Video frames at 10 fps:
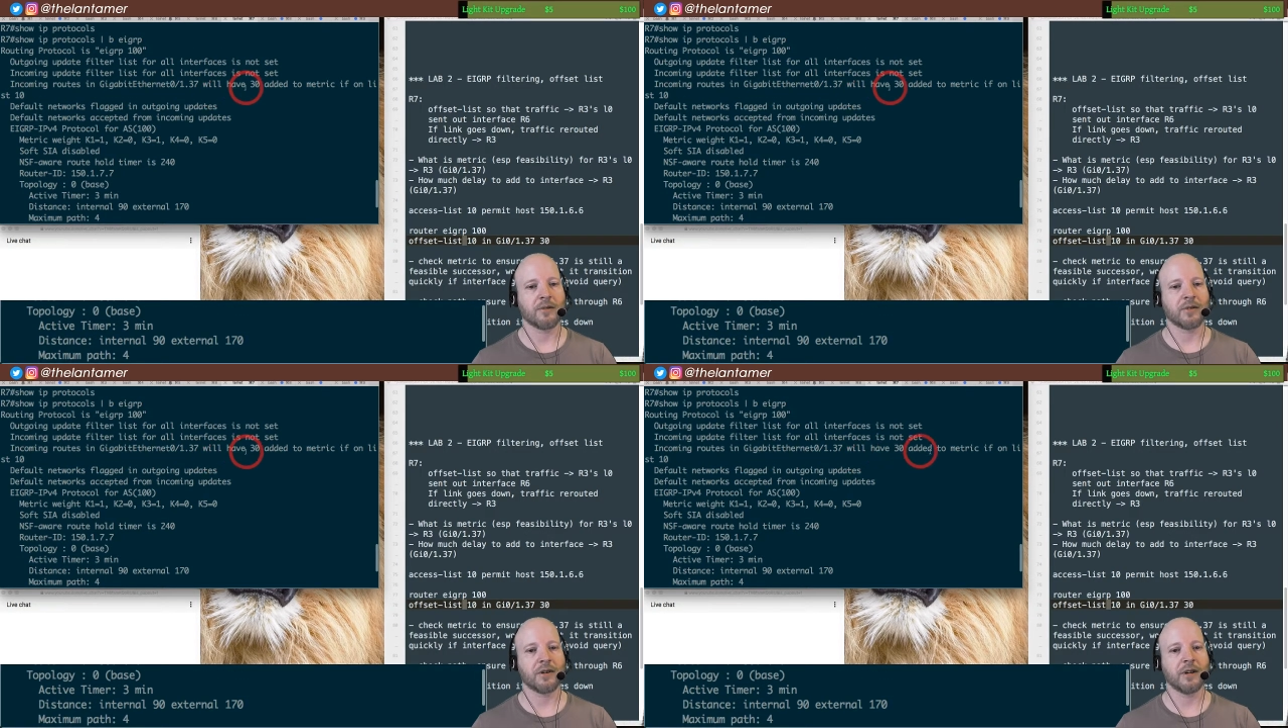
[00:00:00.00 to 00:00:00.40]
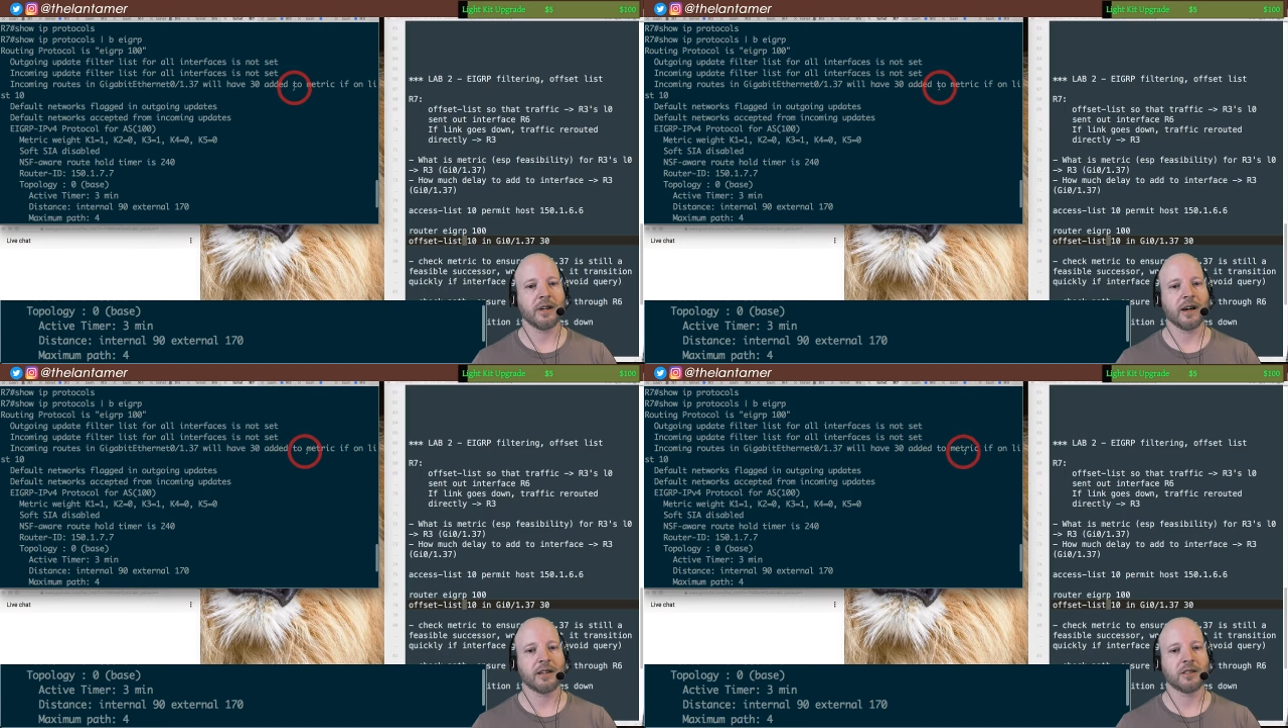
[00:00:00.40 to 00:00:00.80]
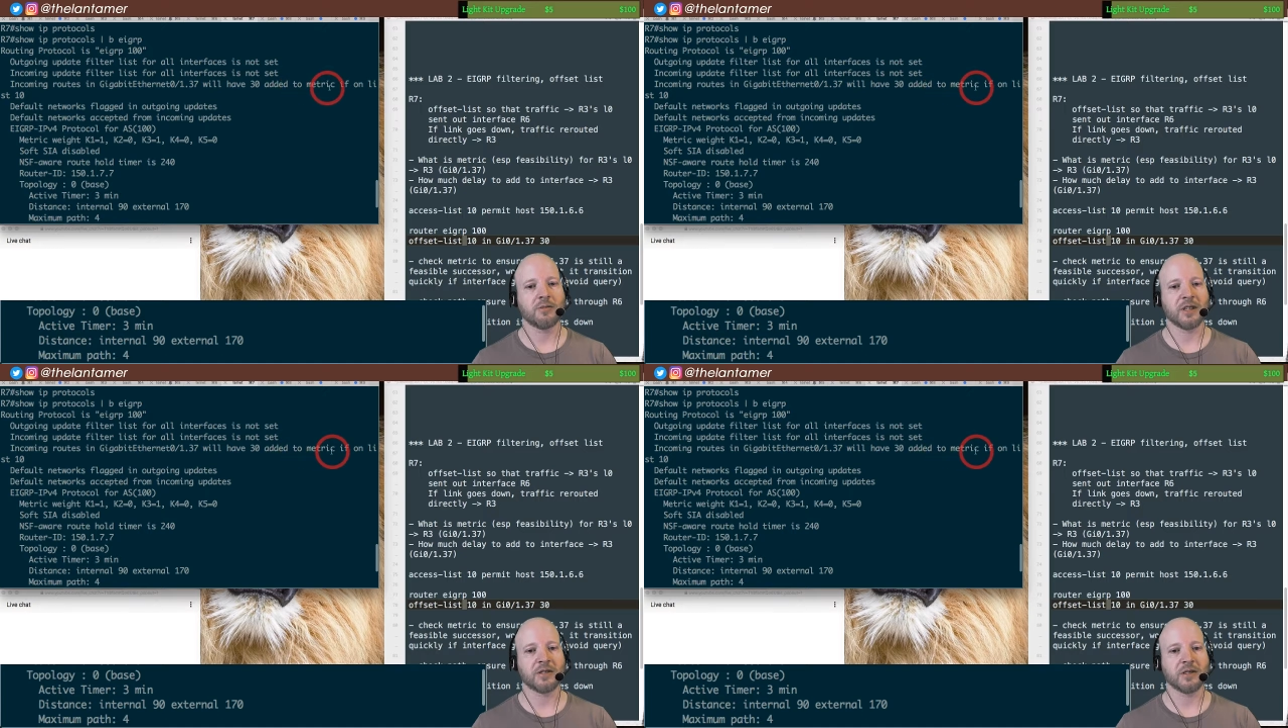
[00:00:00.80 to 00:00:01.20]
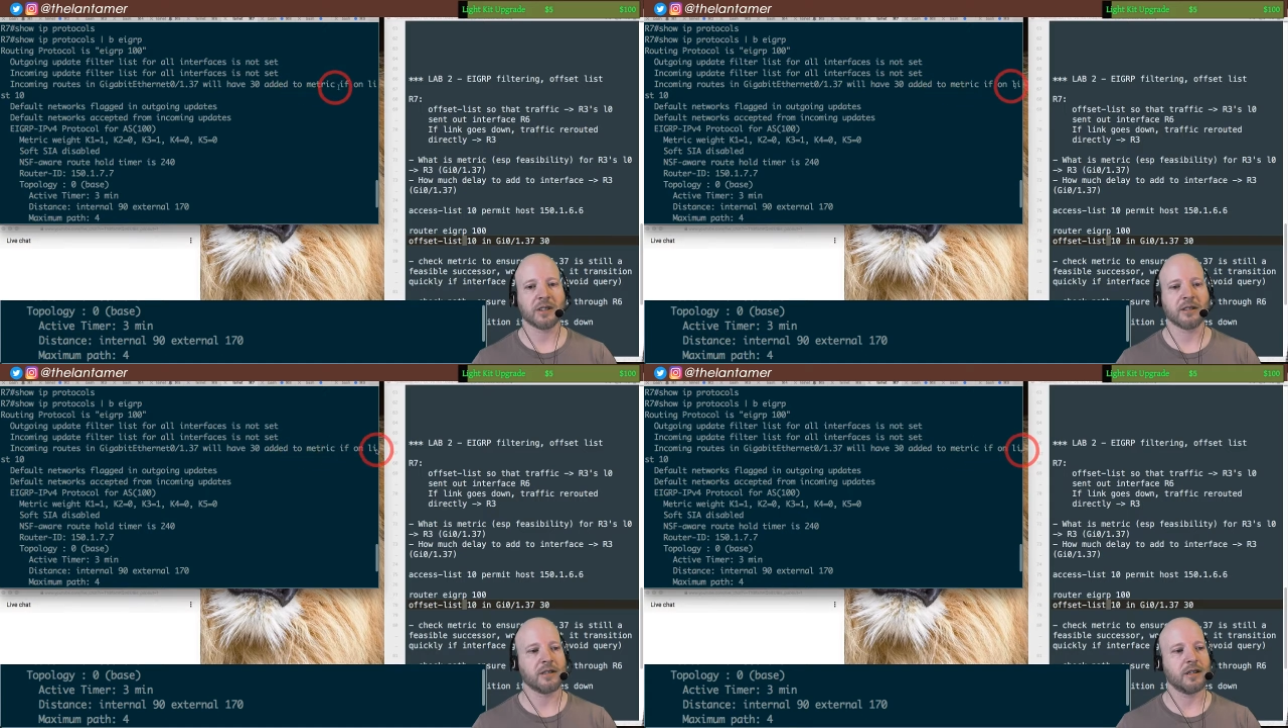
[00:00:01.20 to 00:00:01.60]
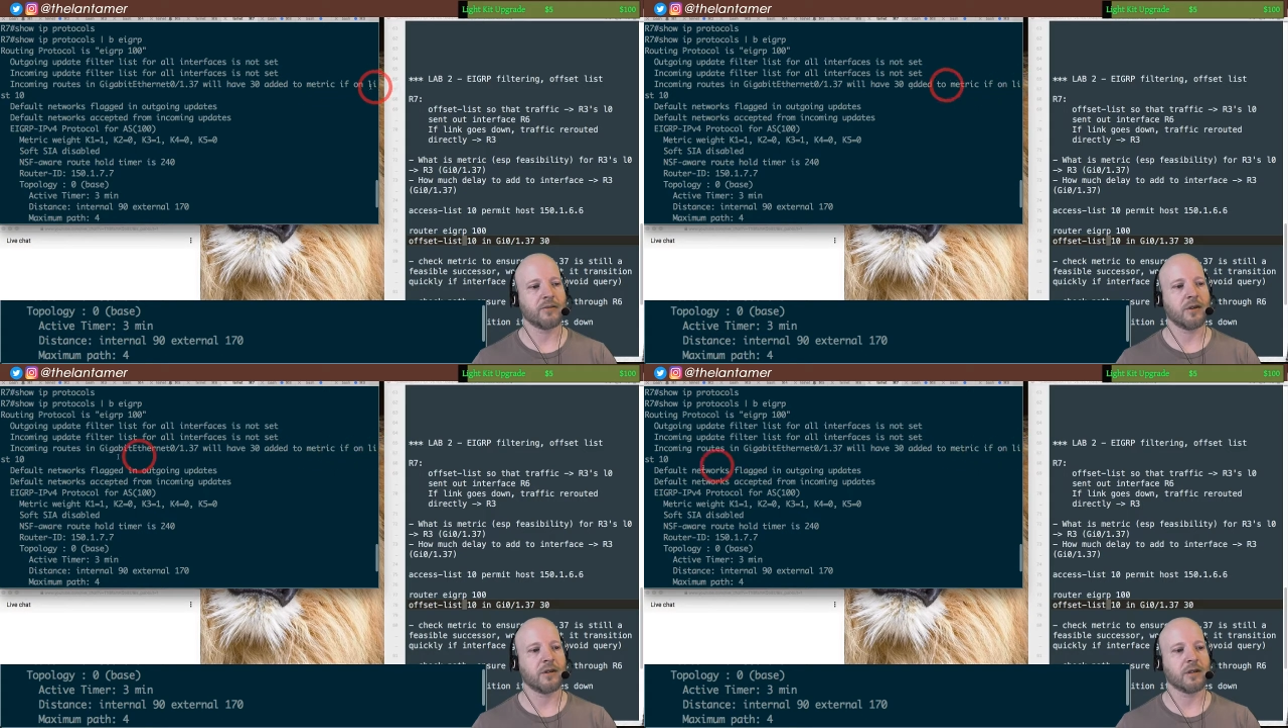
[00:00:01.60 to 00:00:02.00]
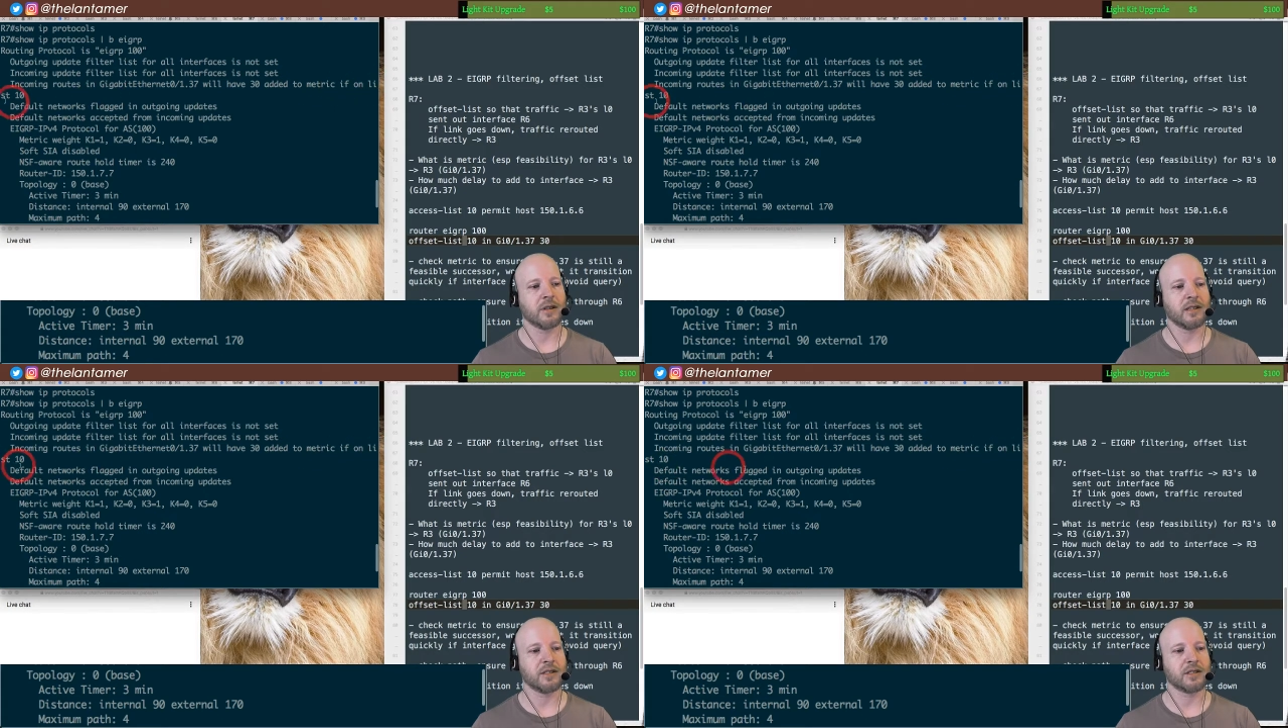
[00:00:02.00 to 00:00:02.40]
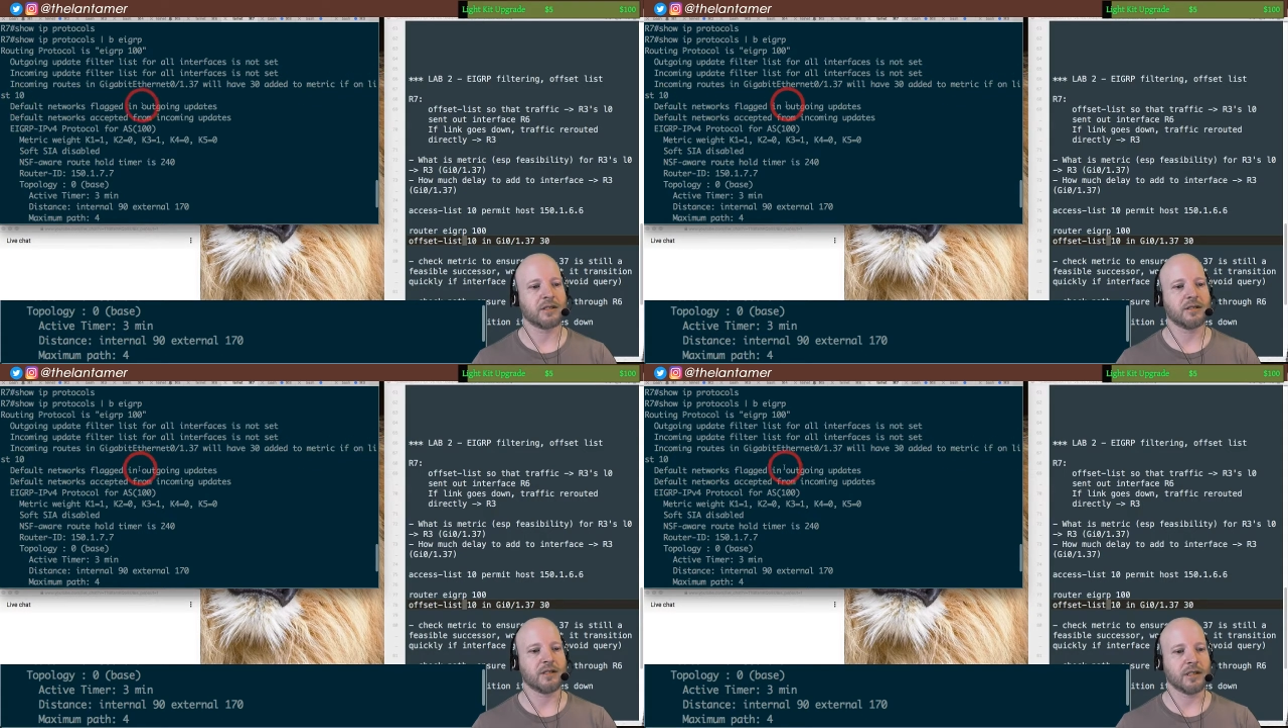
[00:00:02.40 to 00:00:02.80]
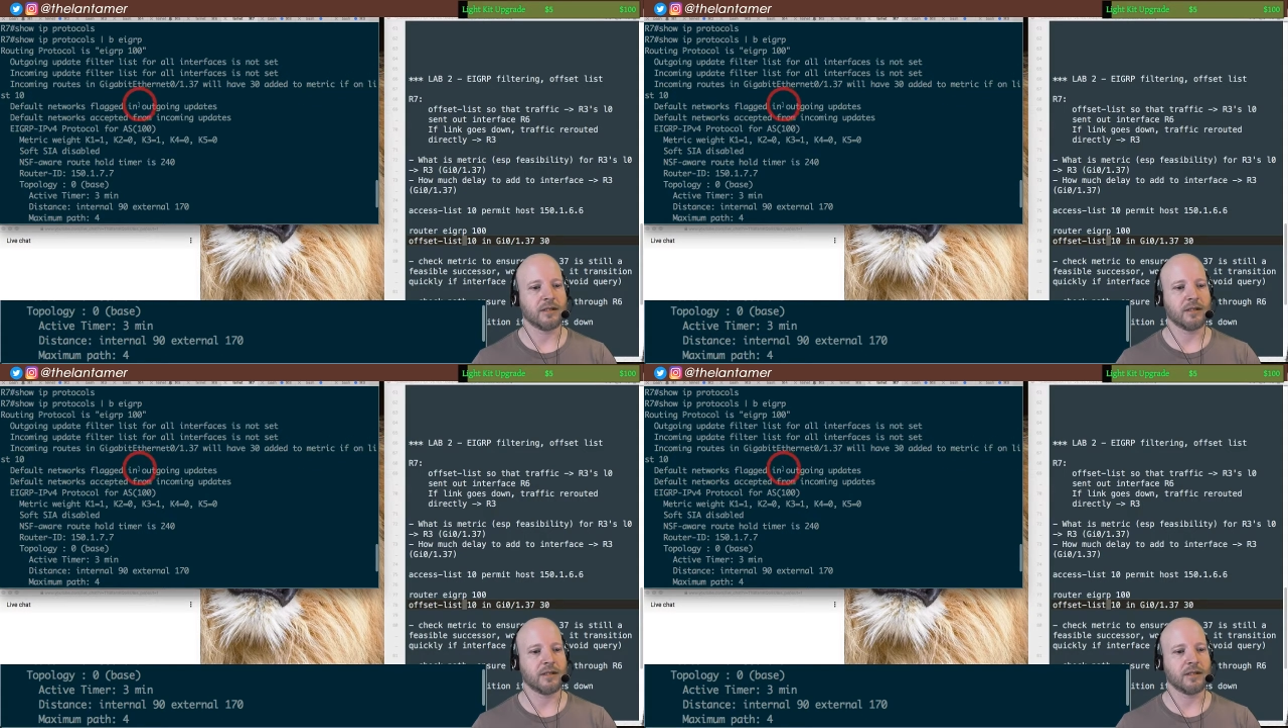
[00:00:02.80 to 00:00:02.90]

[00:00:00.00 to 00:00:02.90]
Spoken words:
30 added to metric if on list 10.